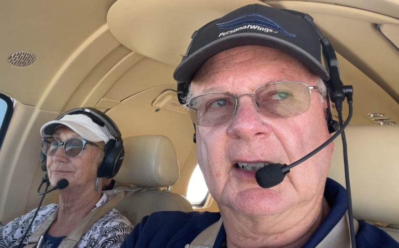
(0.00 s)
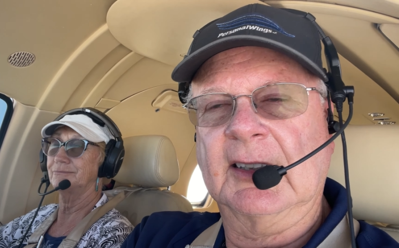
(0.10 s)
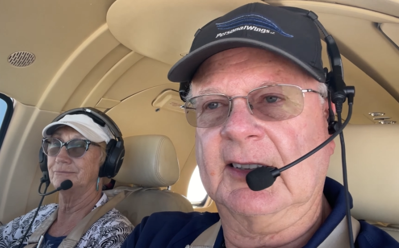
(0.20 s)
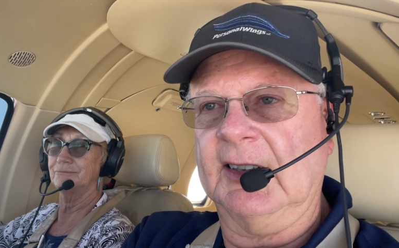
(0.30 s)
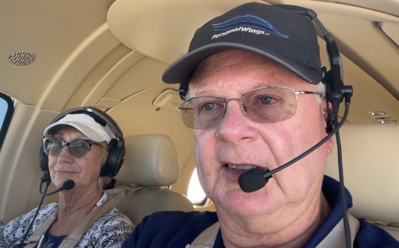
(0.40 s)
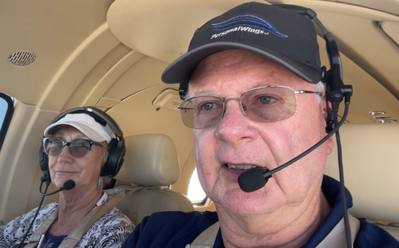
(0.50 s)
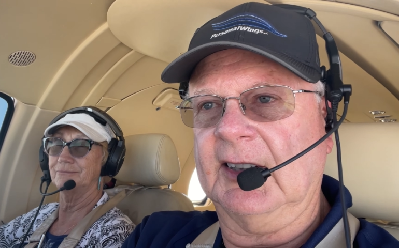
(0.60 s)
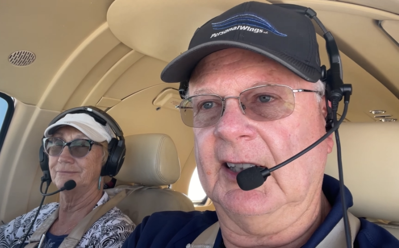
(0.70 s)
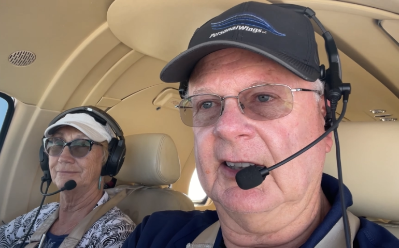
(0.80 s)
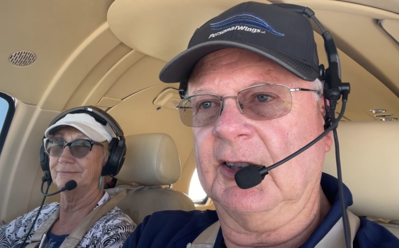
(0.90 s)

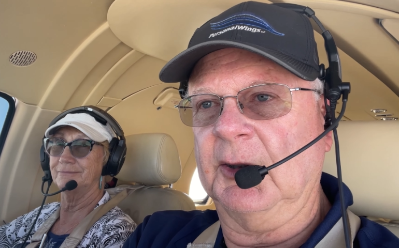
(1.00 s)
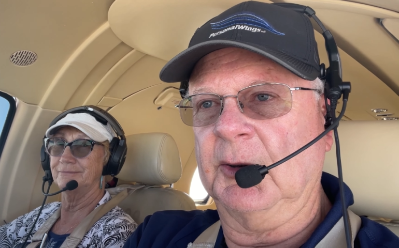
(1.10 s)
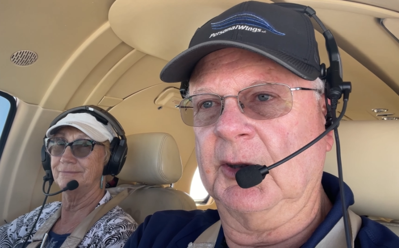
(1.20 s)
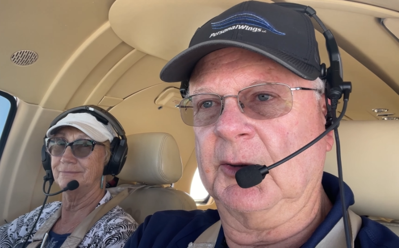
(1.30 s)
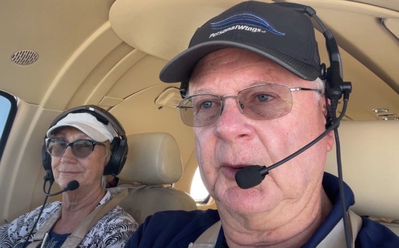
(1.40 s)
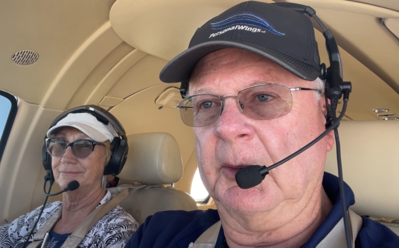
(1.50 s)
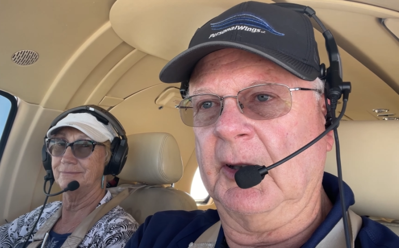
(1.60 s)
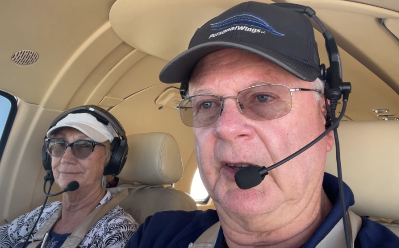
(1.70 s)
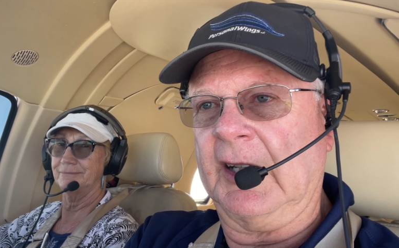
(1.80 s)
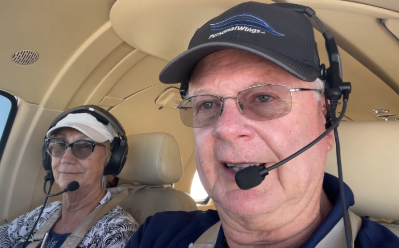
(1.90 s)
Speaker 1: consistency to
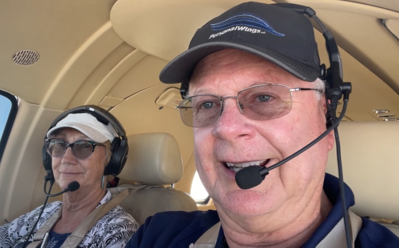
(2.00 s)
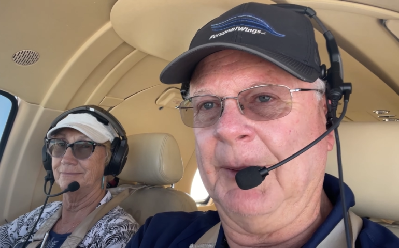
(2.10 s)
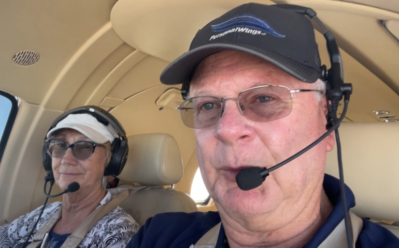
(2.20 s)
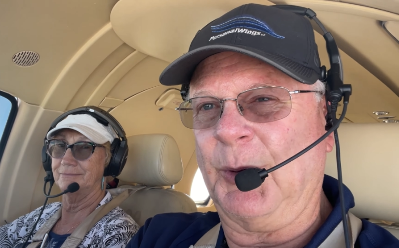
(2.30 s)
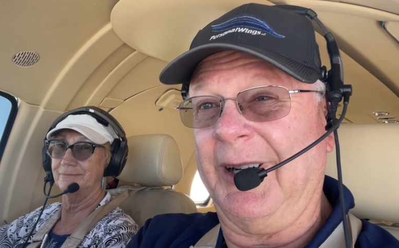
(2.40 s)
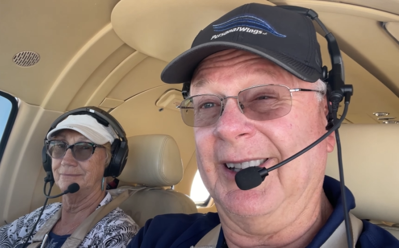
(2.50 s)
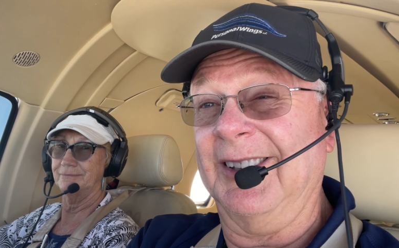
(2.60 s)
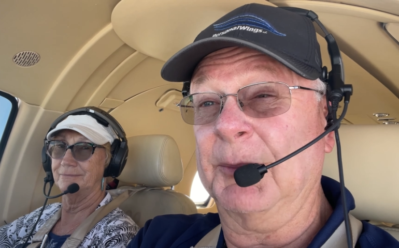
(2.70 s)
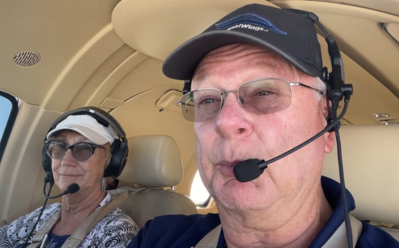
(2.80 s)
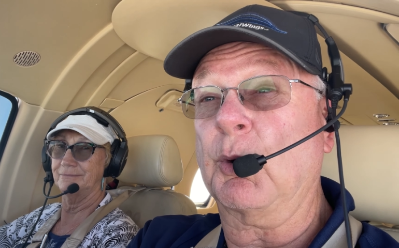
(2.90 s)
distribute the
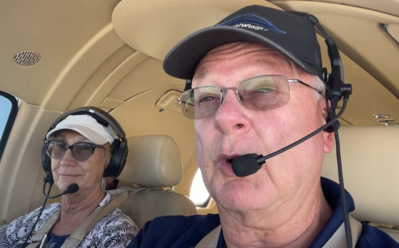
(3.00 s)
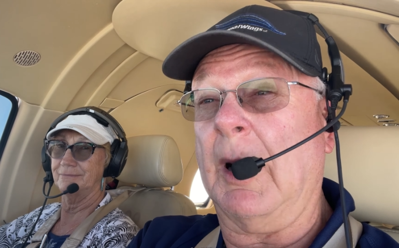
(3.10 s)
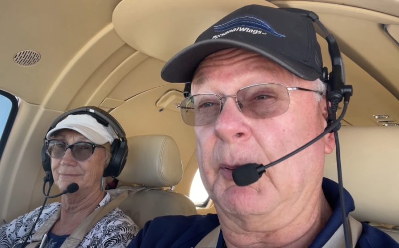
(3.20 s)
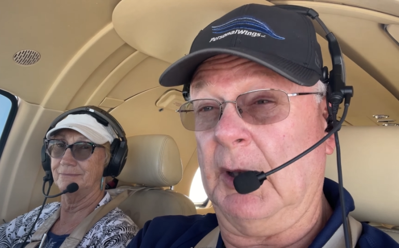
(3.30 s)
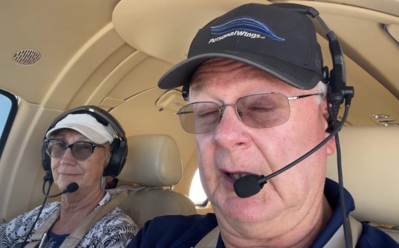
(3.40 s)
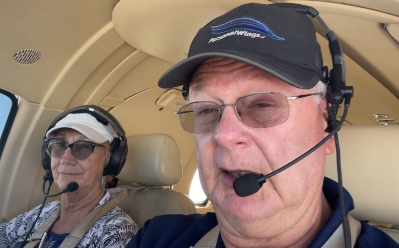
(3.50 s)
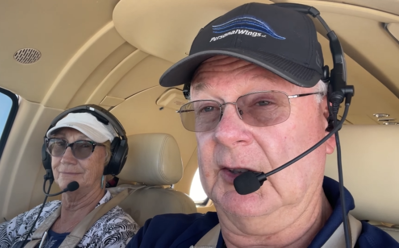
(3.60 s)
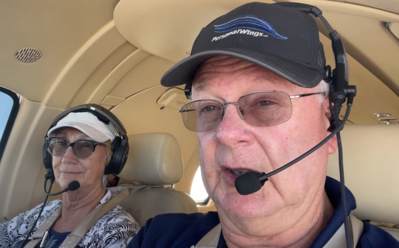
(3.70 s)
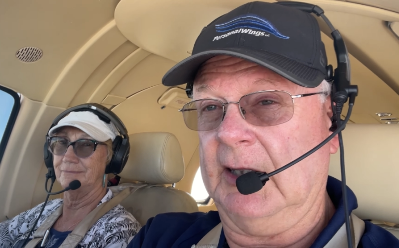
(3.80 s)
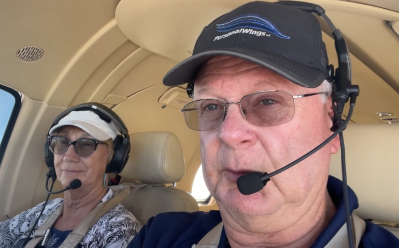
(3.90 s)
chemtrails properly.
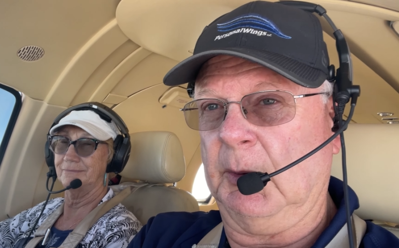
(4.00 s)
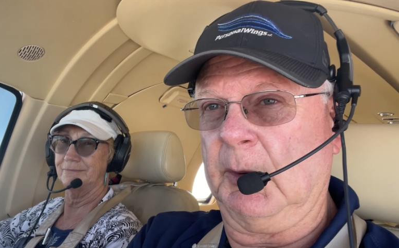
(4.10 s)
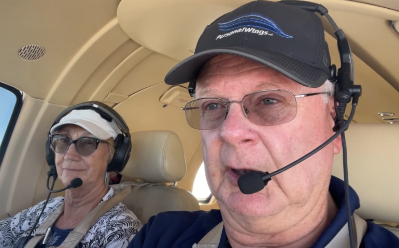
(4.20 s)
So that's what we're